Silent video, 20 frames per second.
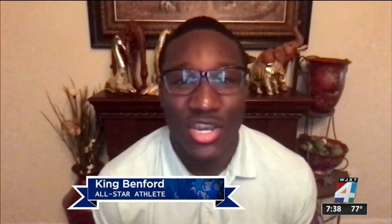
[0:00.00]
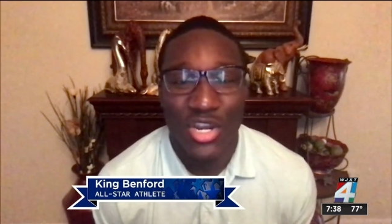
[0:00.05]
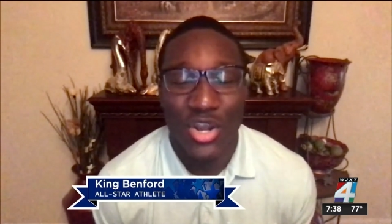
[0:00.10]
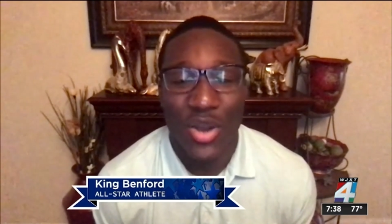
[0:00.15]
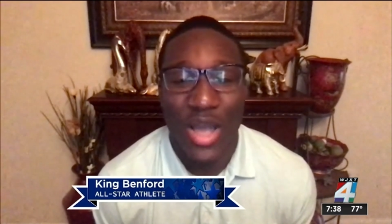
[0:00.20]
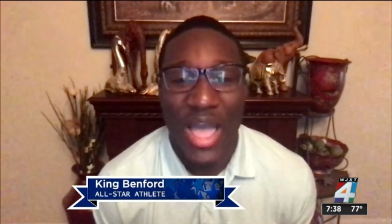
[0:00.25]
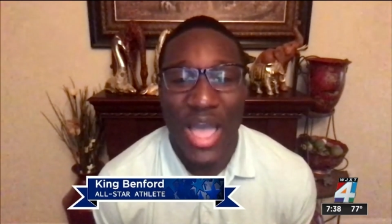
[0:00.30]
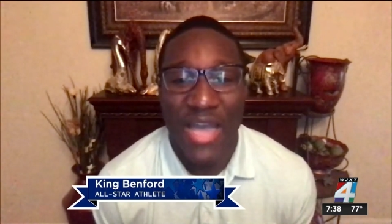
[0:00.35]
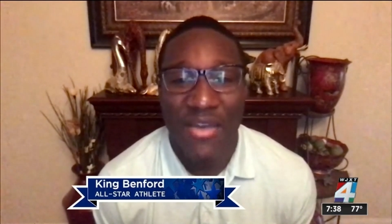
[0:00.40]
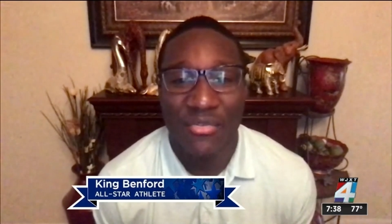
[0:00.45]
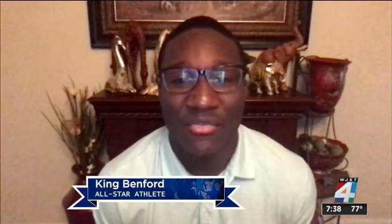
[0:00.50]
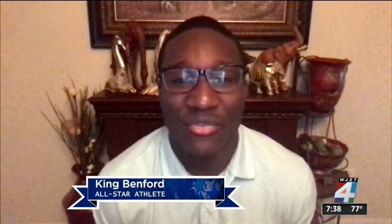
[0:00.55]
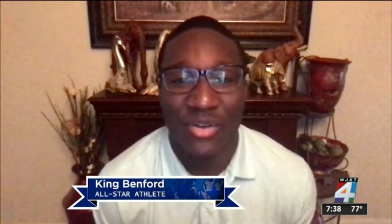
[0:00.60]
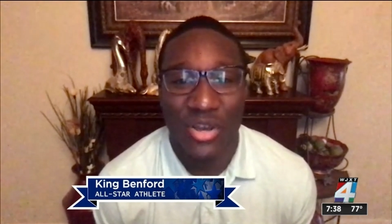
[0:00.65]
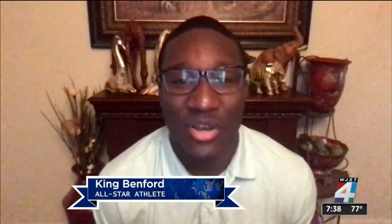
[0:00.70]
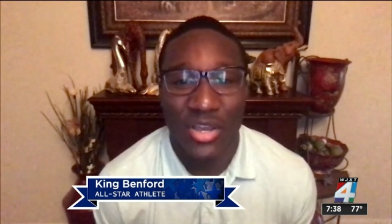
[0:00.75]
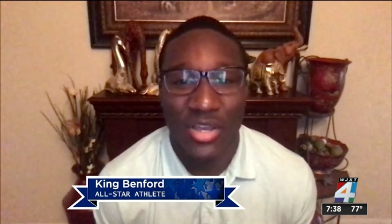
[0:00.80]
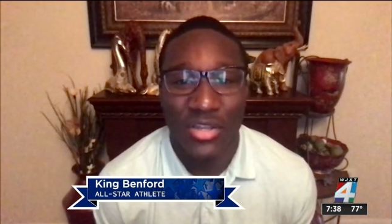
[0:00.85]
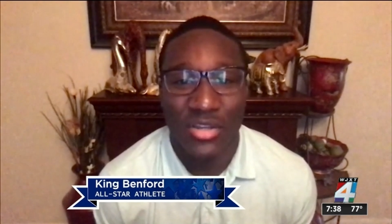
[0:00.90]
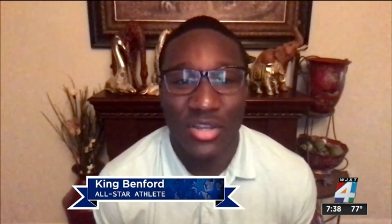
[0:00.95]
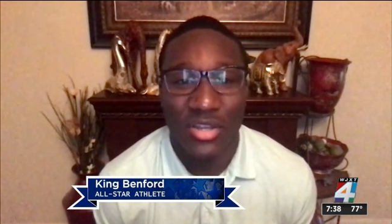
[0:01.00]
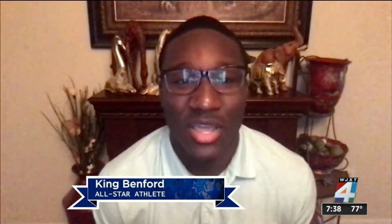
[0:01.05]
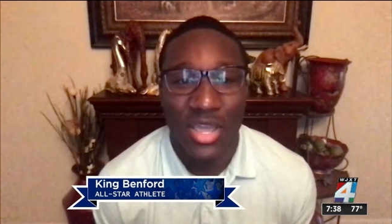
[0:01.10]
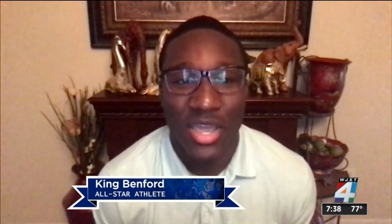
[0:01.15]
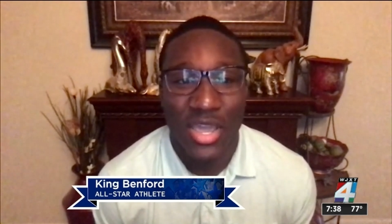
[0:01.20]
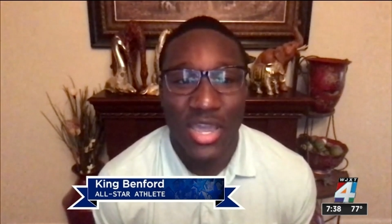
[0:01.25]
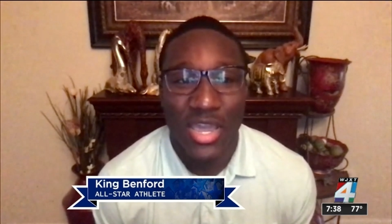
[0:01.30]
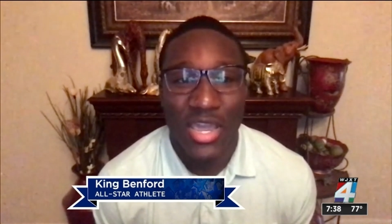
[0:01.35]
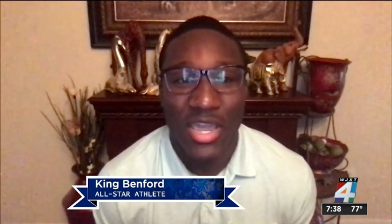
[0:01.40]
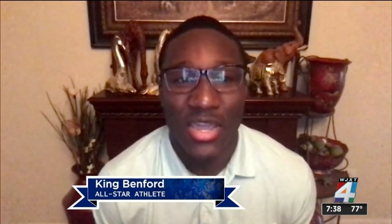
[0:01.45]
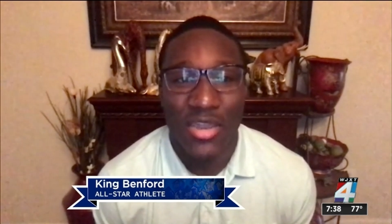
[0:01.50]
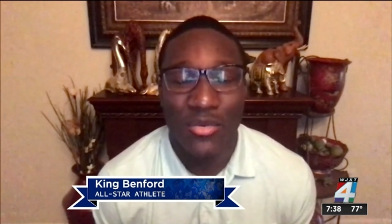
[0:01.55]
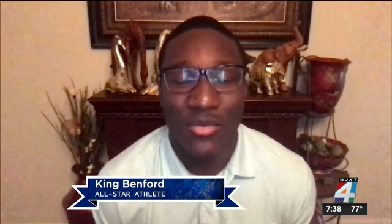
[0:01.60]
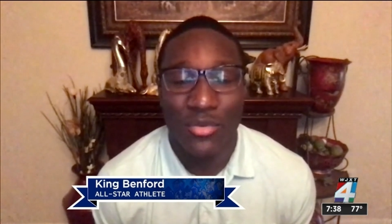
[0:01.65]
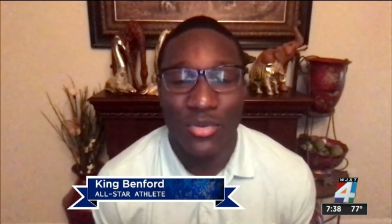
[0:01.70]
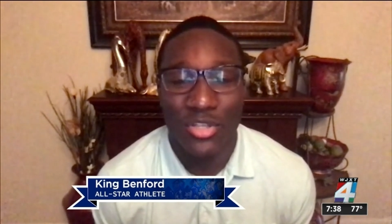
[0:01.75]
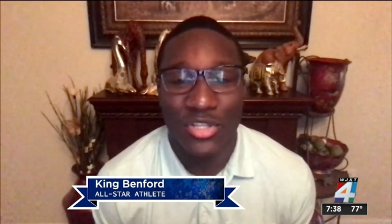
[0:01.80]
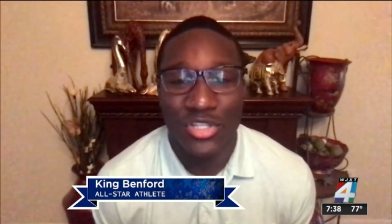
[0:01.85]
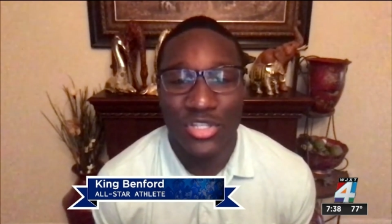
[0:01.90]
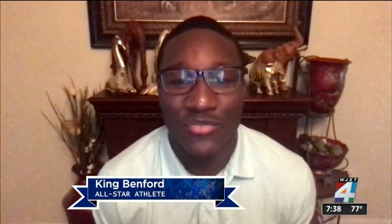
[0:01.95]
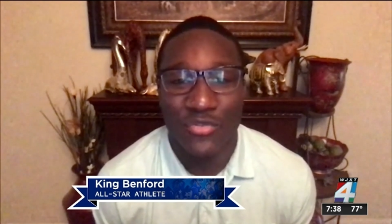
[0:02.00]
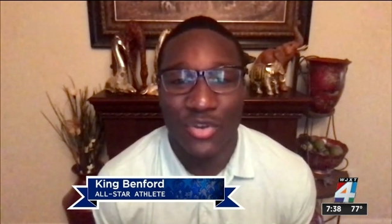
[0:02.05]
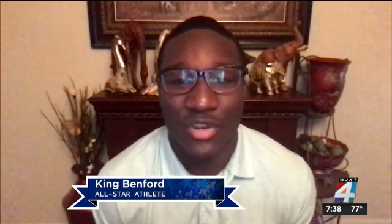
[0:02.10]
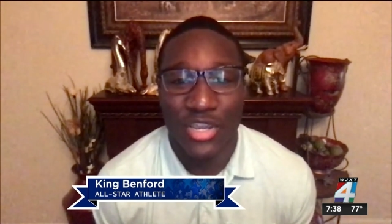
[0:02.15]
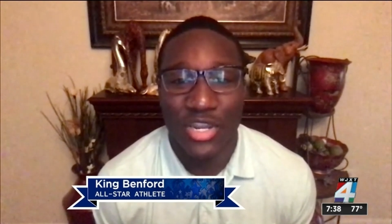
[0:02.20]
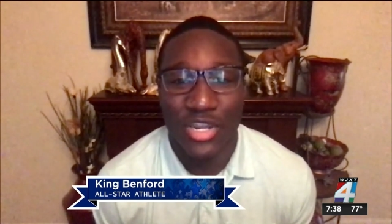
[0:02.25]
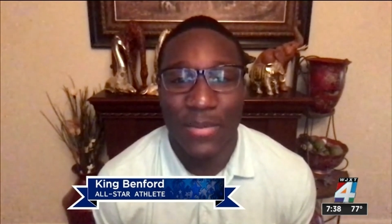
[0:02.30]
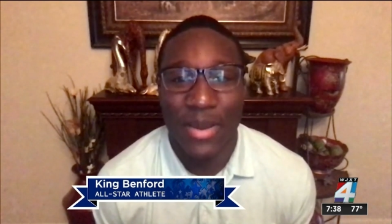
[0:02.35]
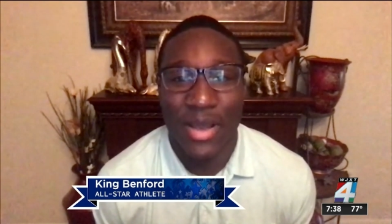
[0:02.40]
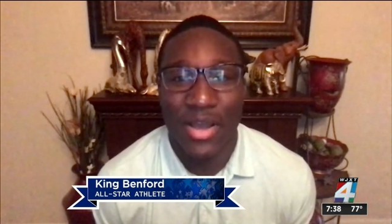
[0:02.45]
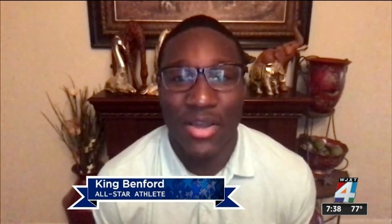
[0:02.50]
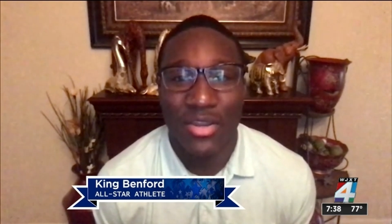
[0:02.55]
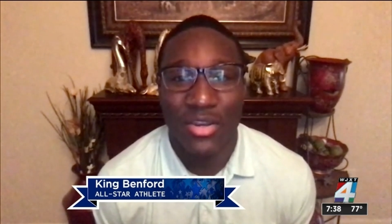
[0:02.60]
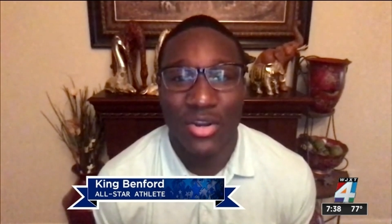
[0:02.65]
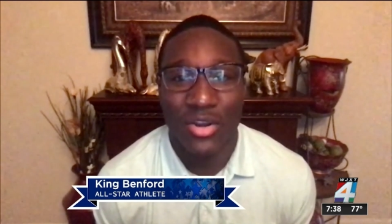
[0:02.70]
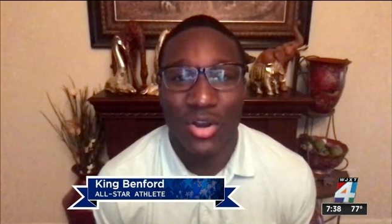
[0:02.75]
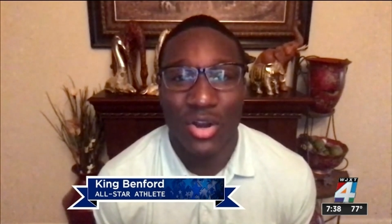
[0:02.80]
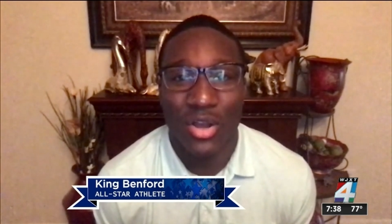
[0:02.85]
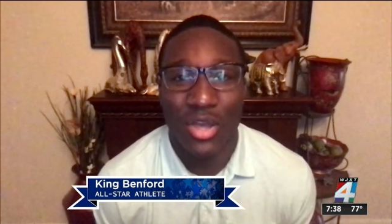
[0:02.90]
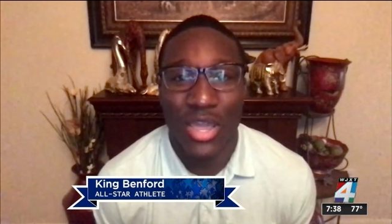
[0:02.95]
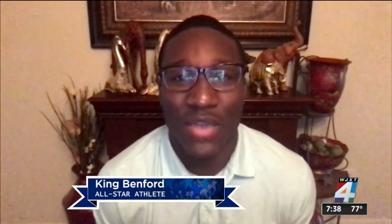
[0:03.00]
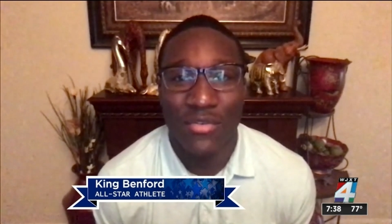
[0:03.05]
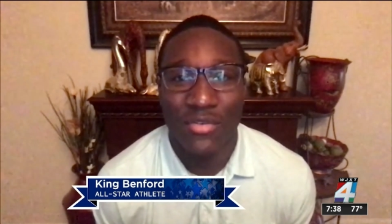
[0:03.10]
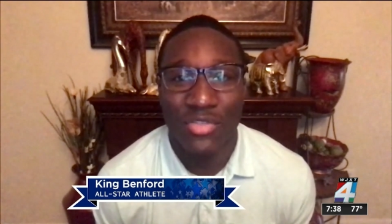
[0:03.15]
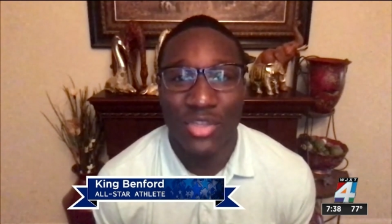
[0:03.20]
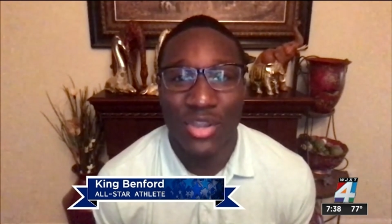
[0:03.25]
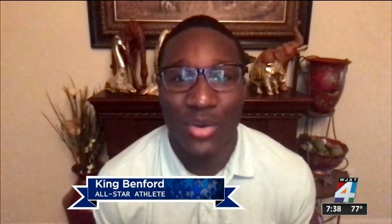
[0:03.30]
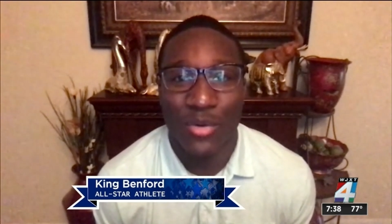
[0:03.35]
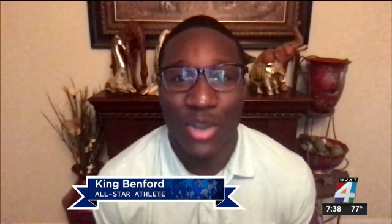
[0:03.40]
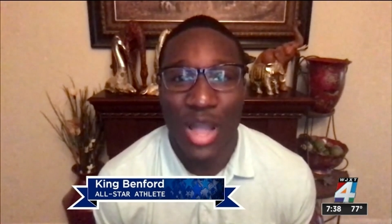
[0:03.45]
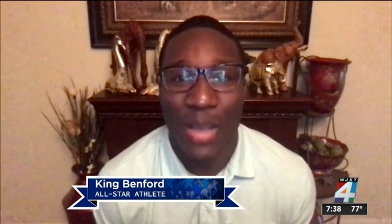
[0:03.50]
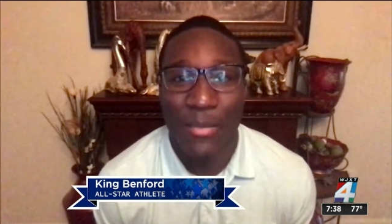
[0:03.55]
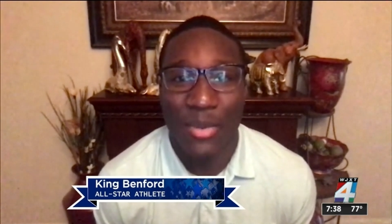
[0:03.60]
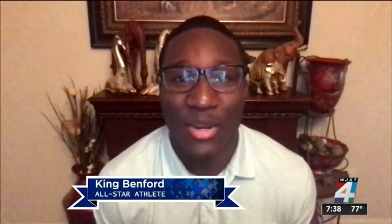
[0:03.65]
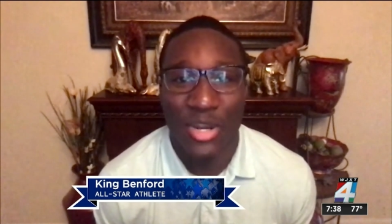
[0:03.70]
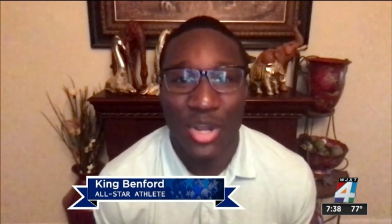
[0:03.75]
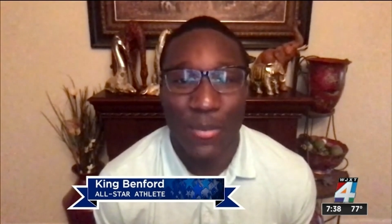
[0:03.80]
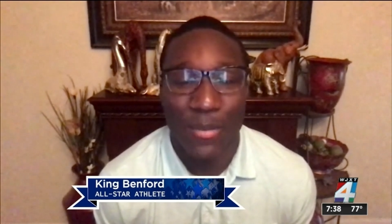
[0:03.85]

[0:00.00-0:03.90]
you know, have fun and really just forget about, you know, everything around me.